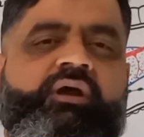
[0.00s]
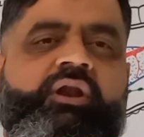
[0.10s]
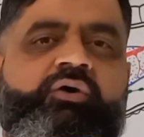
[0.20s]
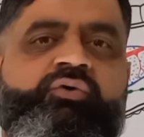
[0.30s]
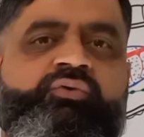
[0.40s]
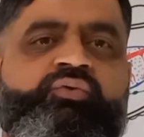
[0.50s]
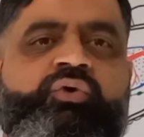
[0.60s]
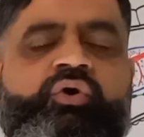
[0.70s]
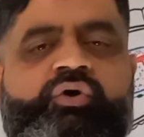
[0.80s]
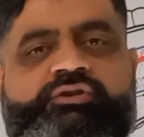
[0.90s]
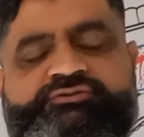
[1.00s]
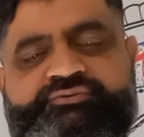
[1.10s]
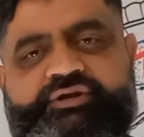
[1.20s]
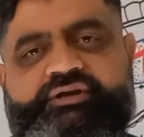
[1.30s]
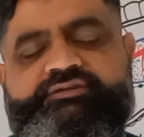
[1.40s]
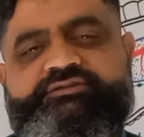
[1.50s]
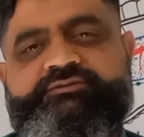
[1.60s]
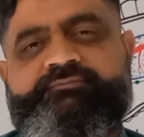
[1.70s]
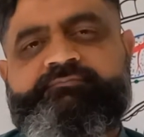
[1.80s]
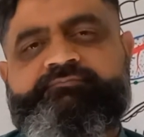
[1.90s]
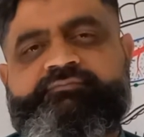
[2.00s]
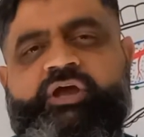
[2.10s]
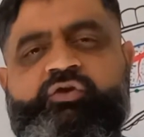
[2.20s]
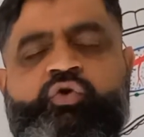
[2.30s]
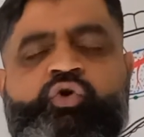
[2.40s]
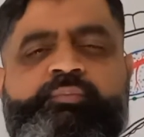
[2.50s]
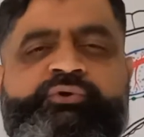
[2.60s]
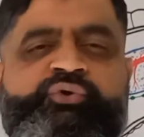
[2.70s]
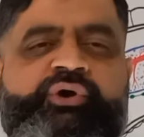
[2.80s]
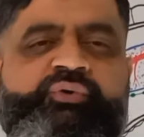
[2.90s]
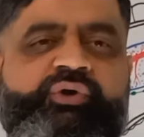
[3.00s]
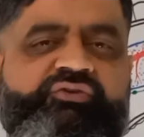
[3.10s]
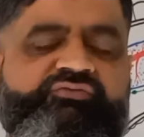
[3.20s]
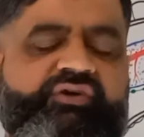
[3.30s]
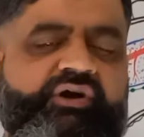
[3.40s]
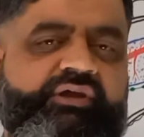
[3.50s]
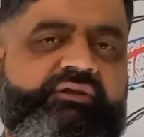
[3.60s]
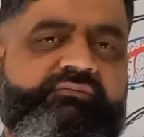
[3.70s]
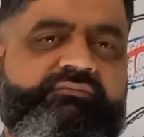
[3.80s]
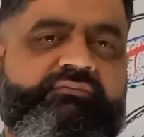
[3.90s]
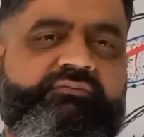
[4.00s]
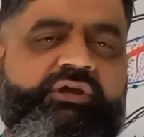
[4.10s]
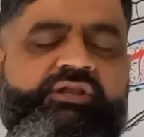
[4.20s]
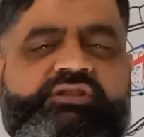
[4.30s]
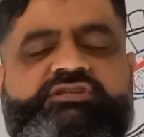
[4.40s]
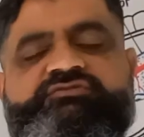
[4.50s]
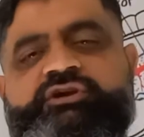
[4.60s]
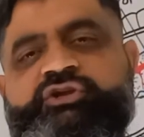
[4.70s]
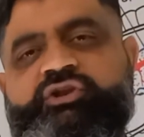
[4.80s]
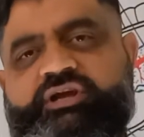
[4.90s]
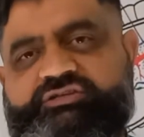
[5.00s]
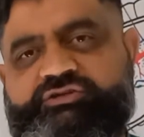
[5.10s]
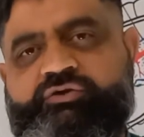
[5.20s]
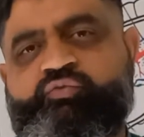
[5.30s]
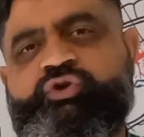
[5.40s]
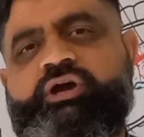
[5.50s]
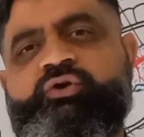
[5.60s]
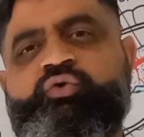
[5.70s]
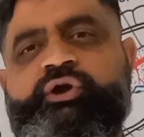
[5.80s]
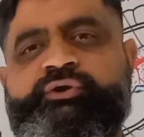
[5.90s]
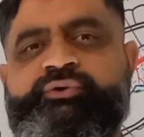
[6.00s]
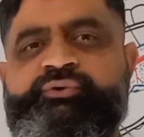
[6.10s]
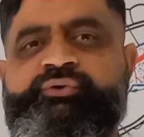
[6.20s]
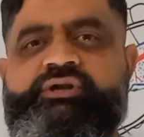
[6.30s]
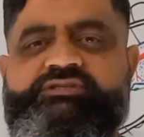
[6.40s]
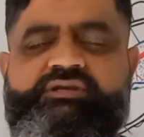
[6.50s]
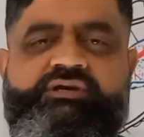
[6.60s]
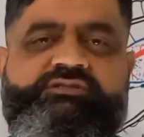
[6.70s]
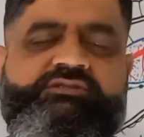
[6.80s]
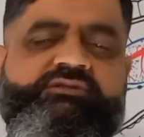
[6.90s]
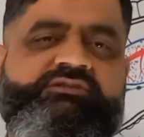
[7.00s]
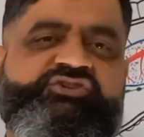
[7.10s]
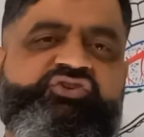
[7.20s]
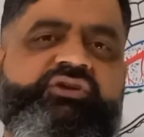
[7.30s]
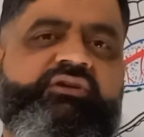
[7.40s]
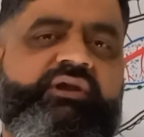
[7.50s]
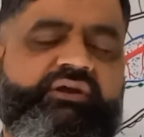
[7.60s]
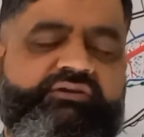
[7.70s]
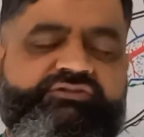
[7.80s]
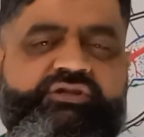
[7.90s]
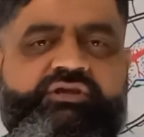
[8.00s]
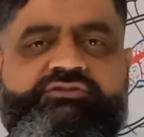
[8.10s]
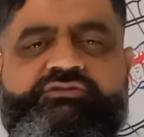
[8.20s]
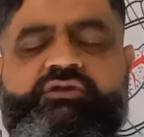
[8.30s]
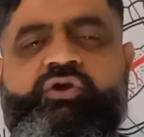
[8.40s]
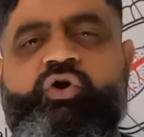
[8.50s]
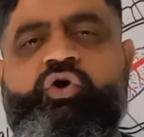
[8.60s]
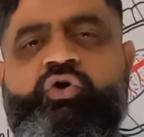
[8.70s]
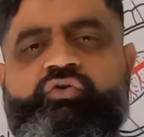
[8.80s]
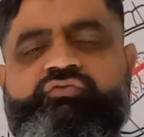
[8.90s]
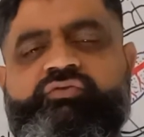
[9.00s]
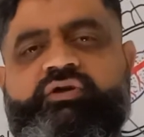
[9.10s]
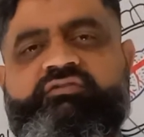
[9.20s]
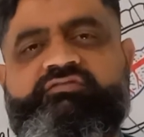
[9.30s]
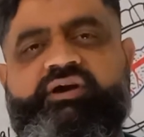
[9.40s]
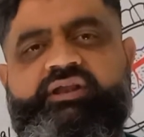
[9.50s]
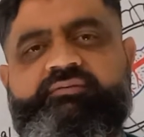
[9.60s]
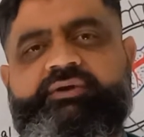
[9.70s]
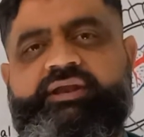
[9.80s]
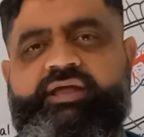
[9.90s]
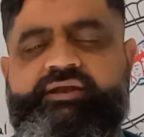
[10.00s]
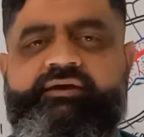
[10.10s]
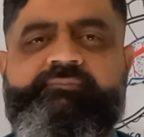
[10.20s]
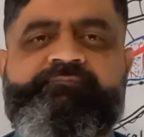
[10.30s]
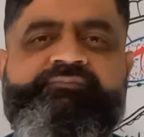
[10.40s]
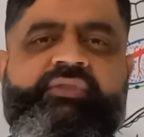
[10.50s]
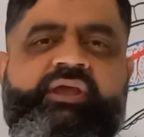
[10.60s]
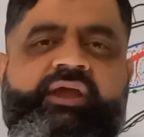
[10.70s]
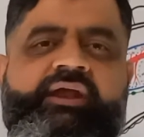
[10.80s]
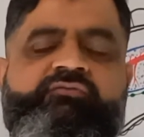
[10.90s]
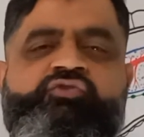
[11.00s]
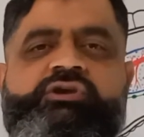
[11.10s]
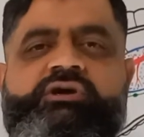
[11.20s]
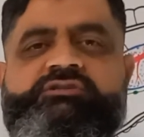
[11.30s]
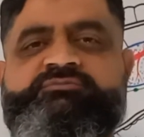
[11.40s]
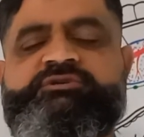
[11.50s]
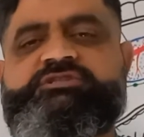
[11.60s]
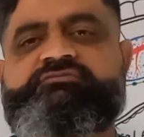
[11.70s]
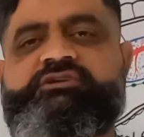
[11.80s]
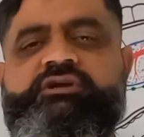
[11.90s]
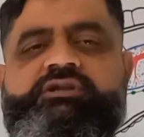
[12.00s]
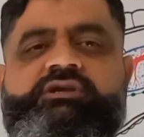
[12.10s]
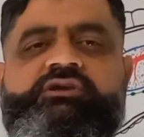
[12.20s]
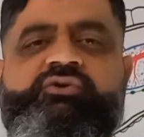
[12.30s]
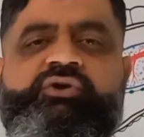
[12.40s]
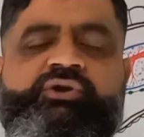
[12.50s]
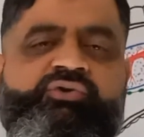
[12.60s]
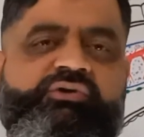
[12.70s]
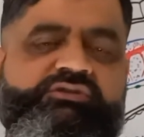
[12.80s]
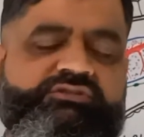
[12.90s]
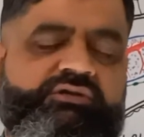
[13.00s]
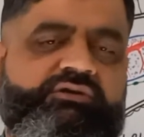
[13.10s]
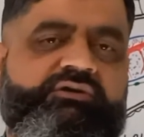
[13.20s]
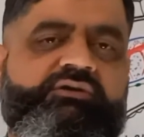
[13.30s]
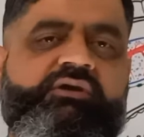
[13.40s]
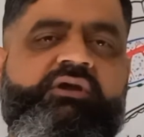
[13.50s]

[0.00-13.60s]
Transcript: Hello to all students. I hope you are doing fine. In this video lecture, we are going to discuss general characteristics of phylum Annelida, and we are specifically going to consult